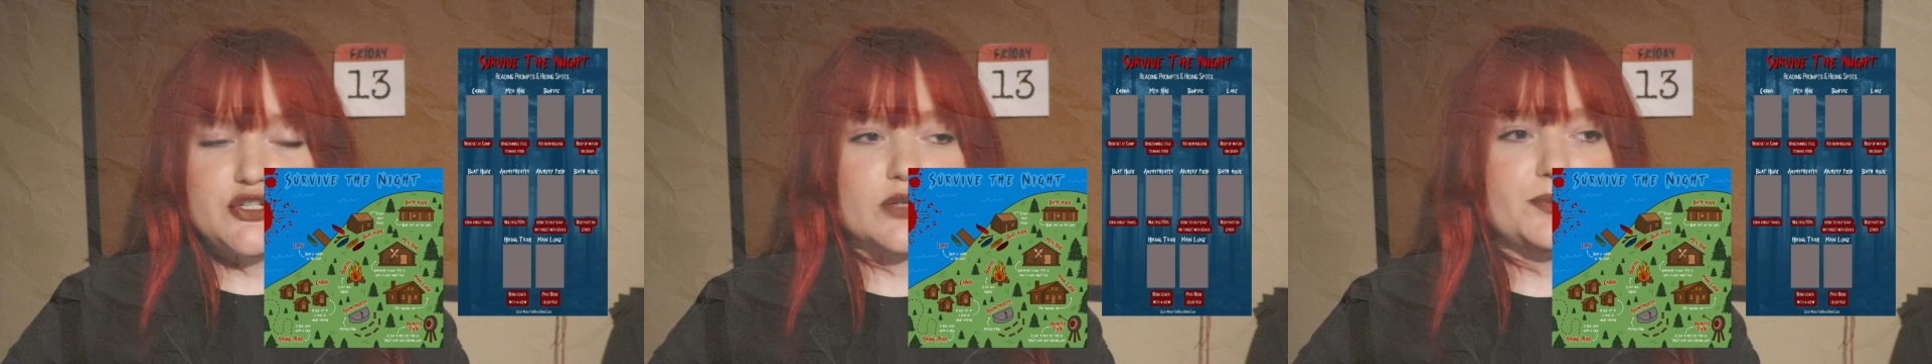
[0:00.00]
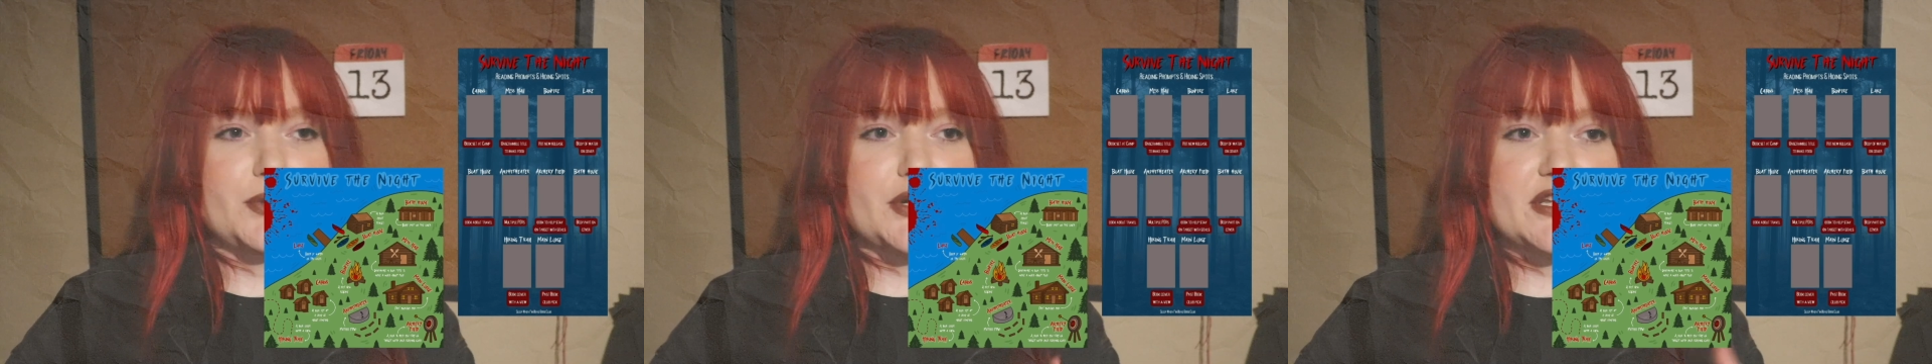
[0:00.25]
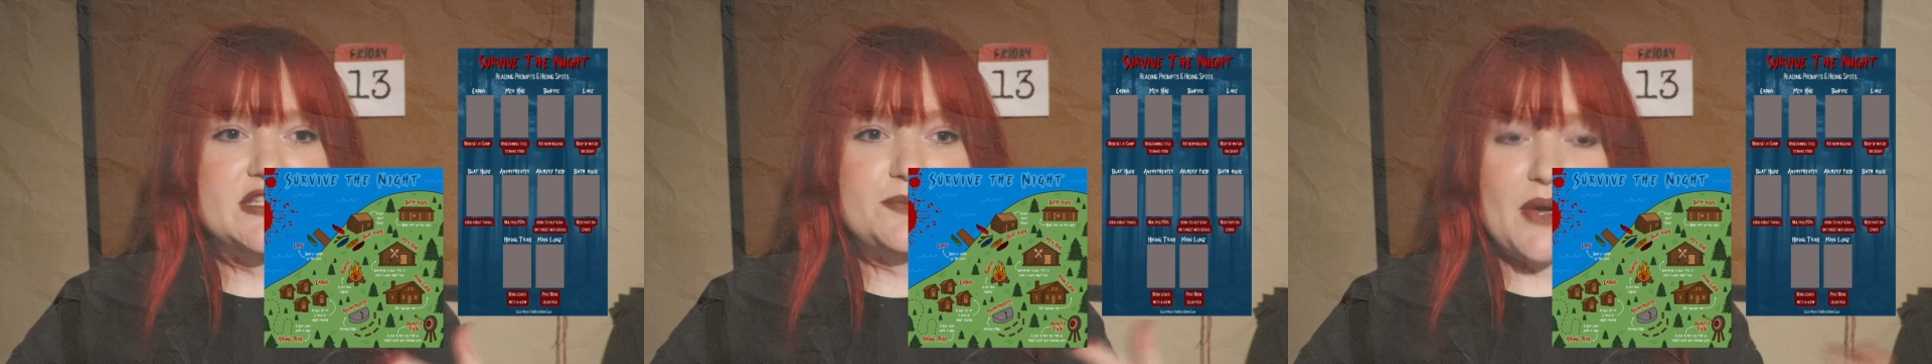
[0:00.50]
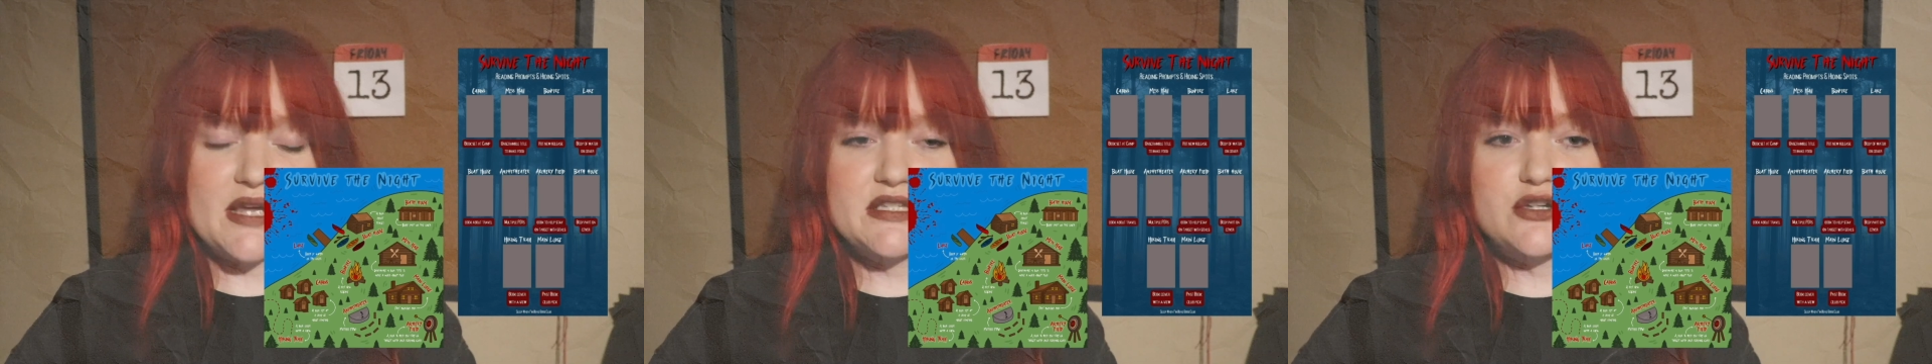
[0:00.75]
Your book is
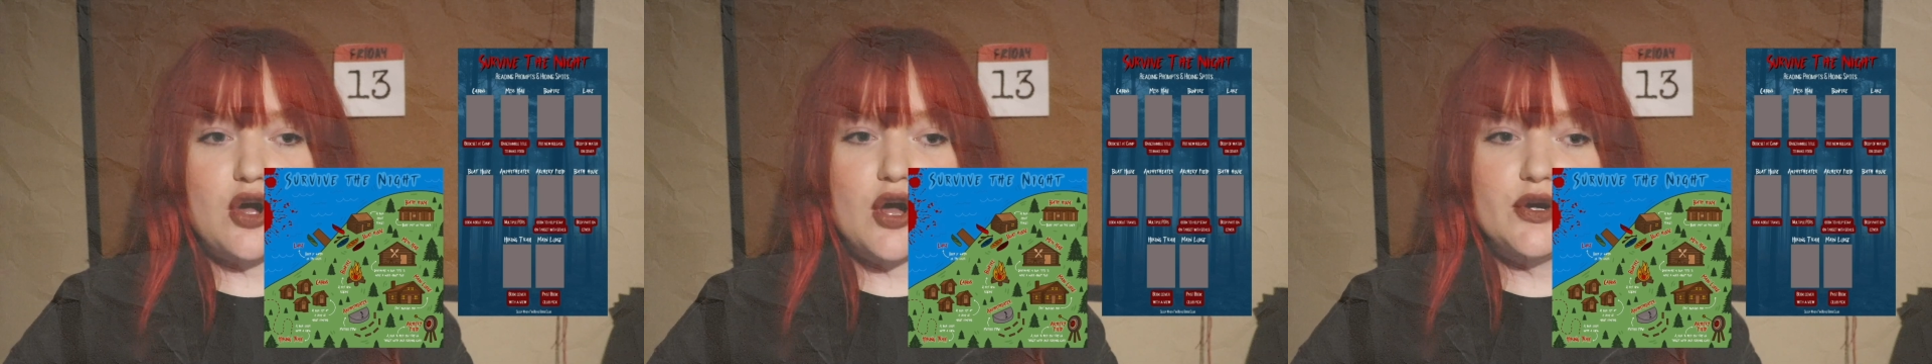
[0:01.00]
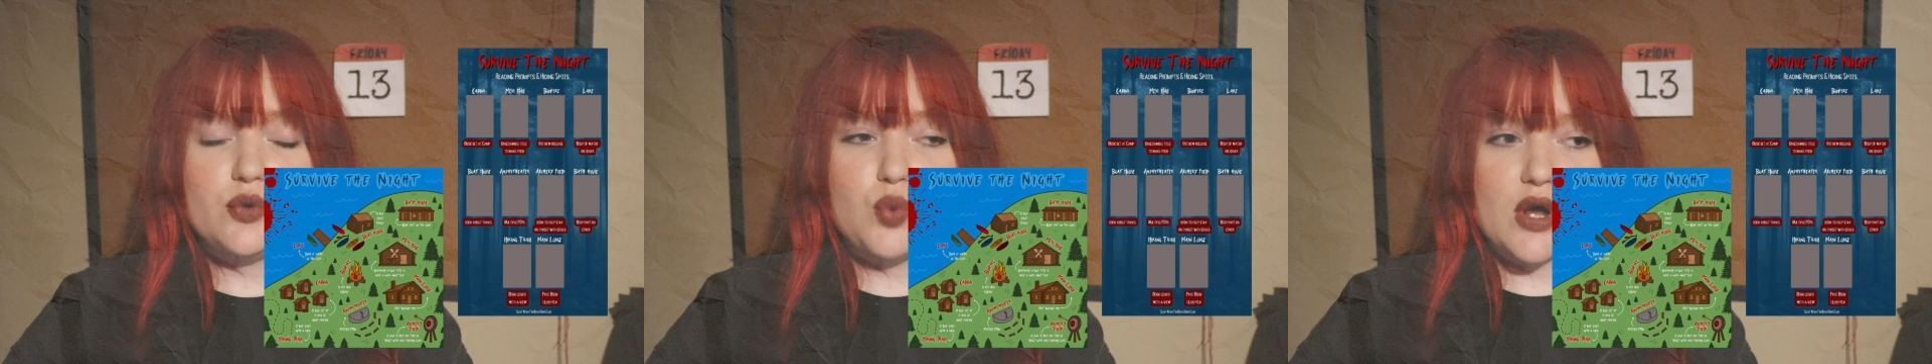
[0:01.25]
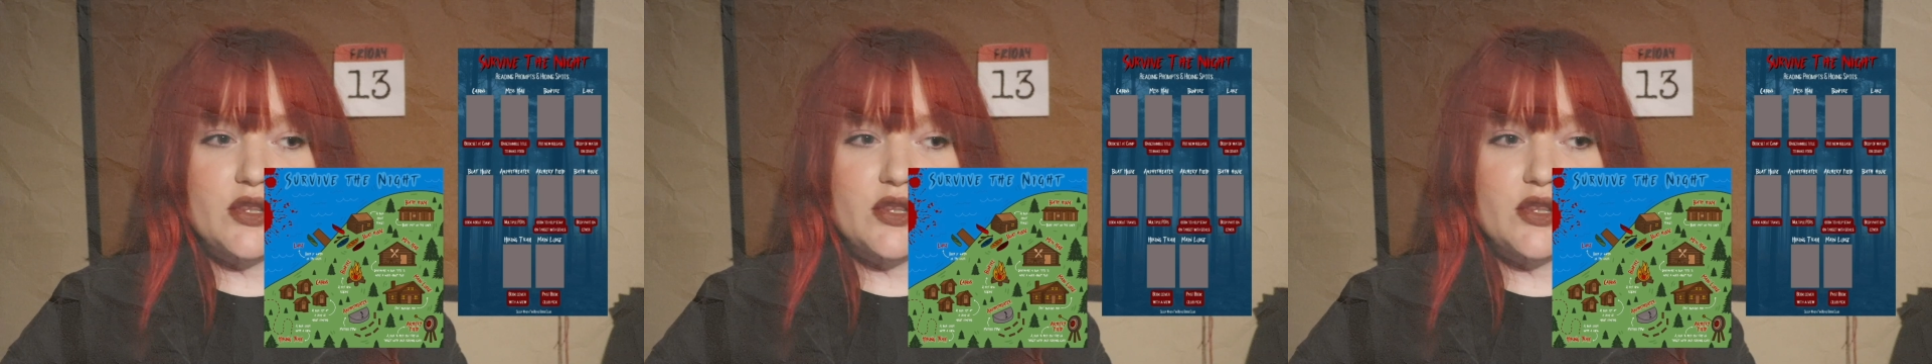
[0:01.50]
based on what